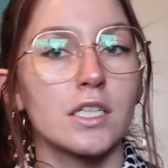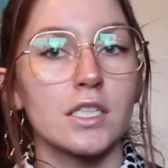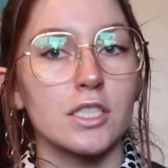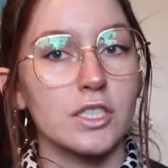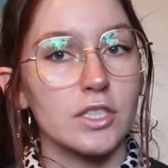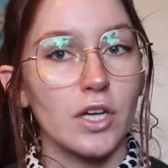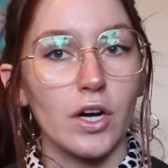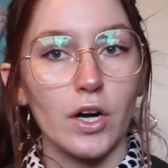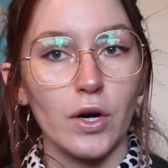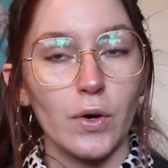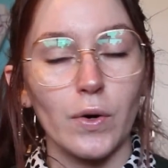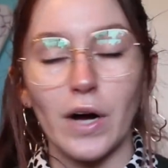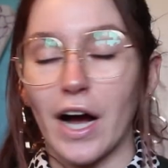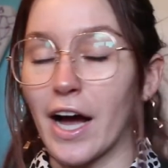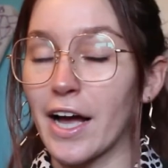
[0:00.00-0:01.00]

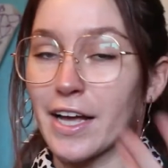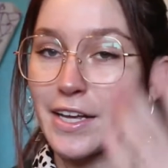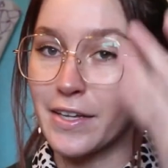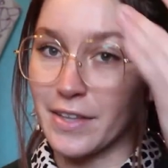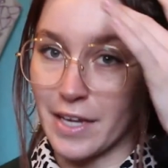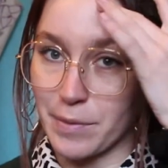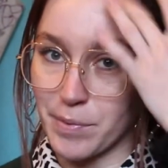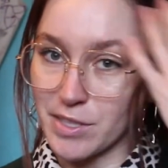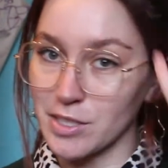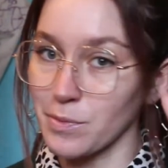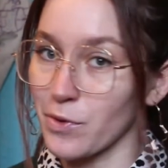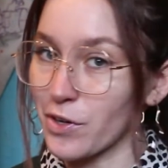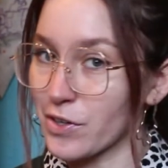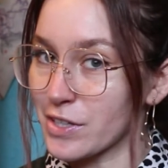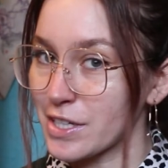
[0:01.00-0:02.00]
So I like put some
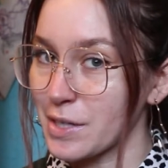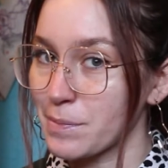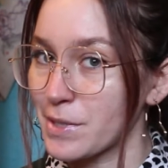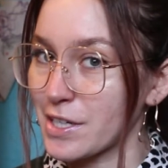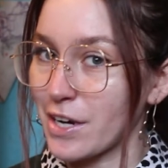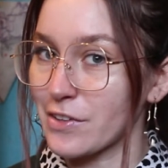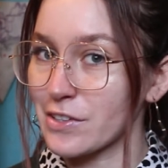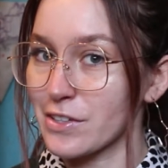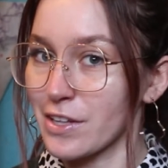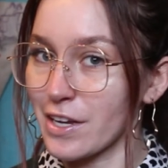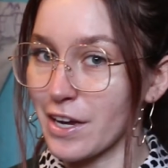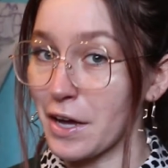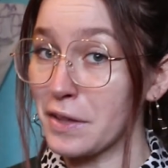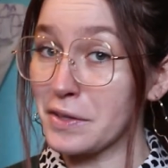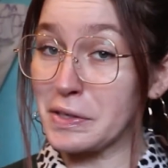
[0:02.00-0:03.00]
oil in it, but now they're
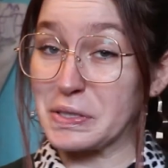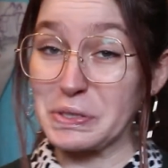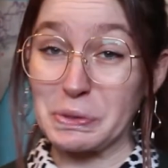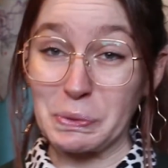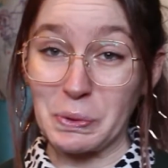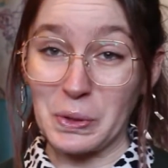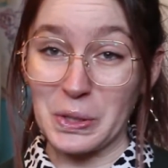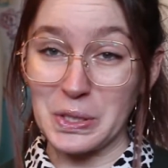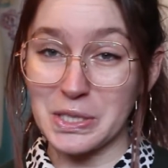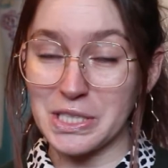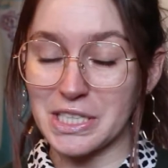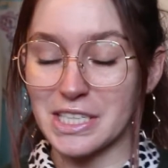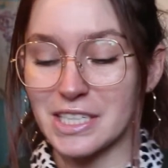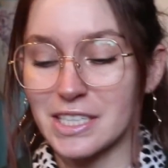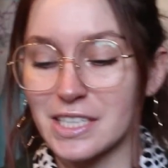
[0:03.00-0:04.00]
like a little too
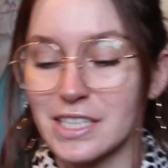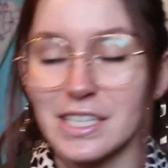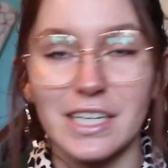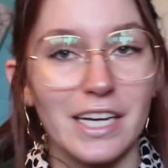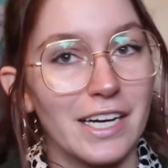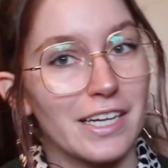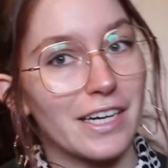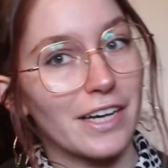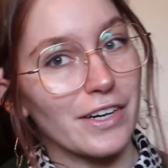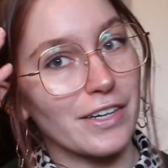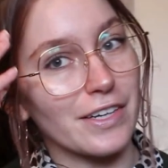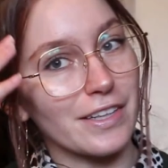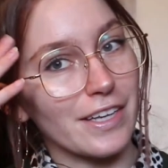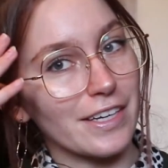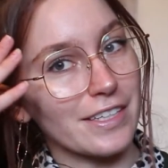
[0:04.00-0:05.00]
oily. And I
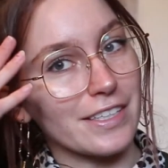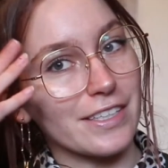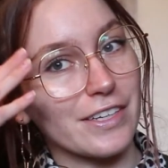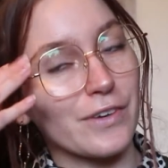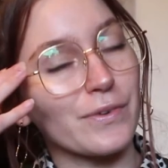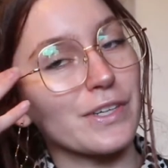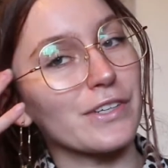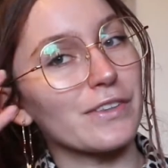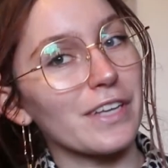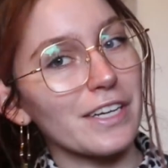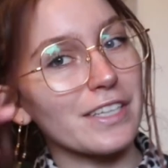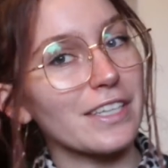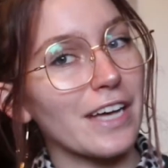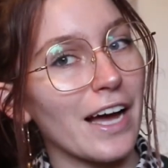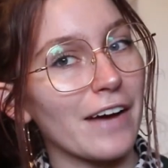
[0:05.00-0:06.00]
don't like, you know, when you
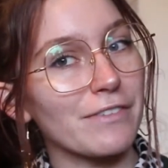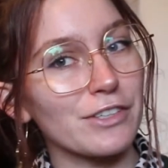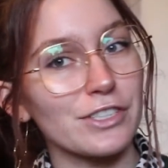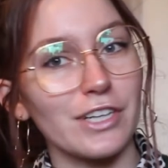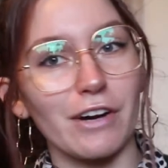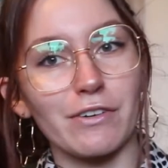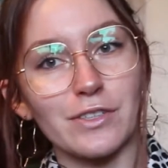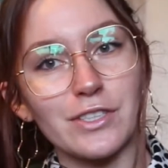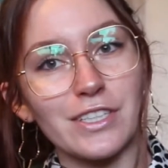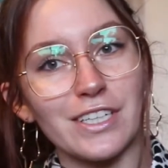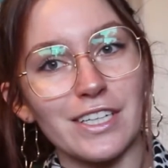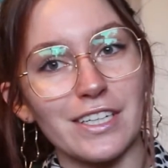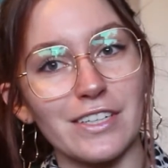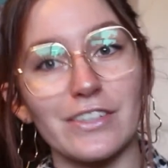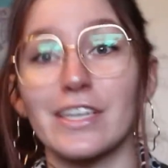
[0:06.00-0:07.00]
like have your shower
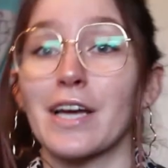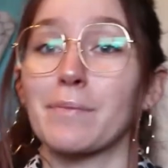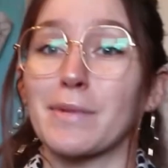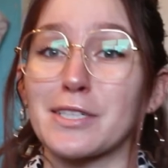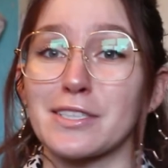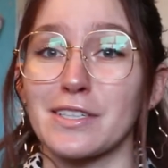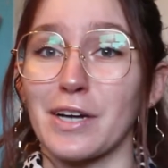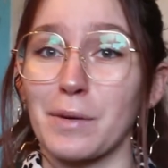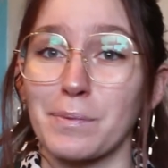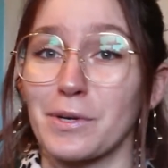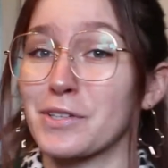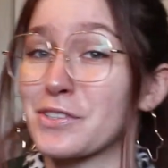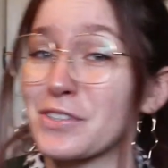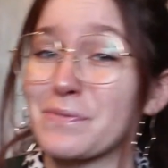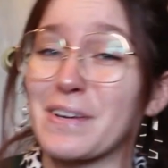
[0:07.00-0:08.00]
routine and you can't mess it up or
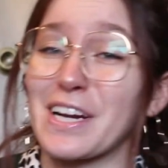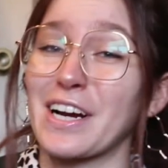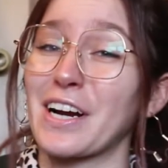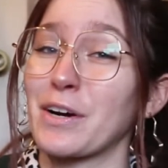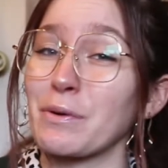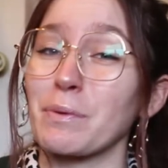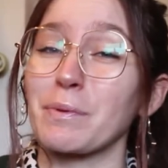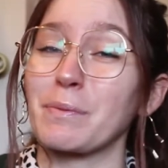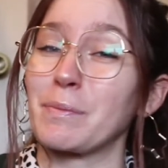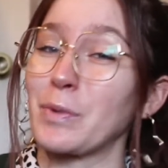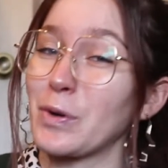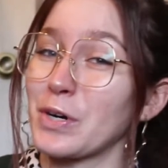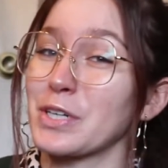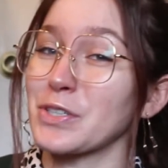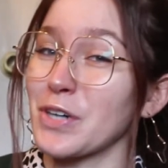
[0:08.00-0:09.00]
else your hair will be
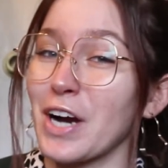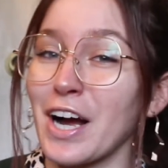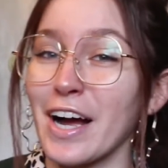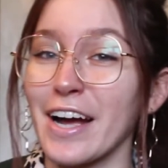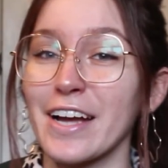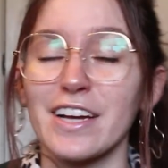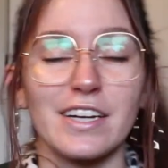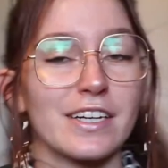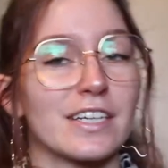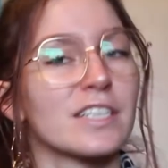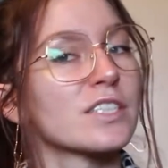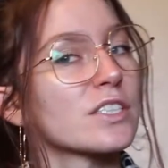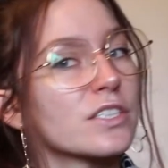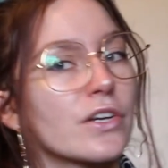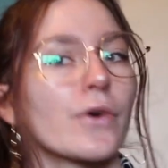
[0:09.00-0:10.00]
more dry.
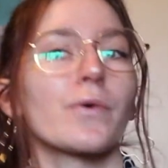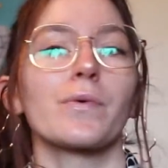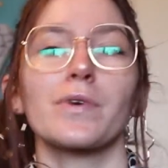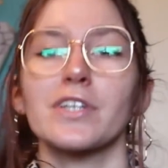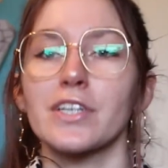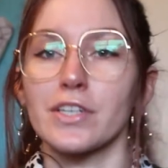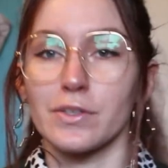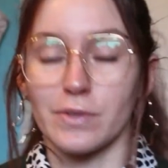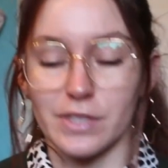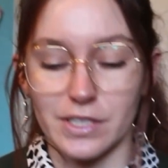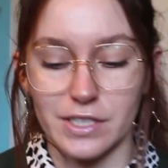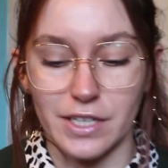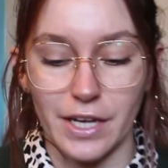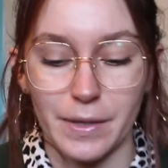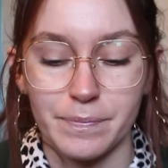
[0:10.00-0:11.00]
So we're dealing with it
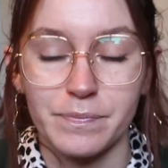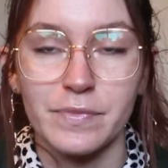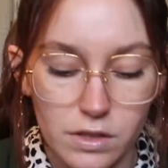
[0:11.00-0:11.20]
today.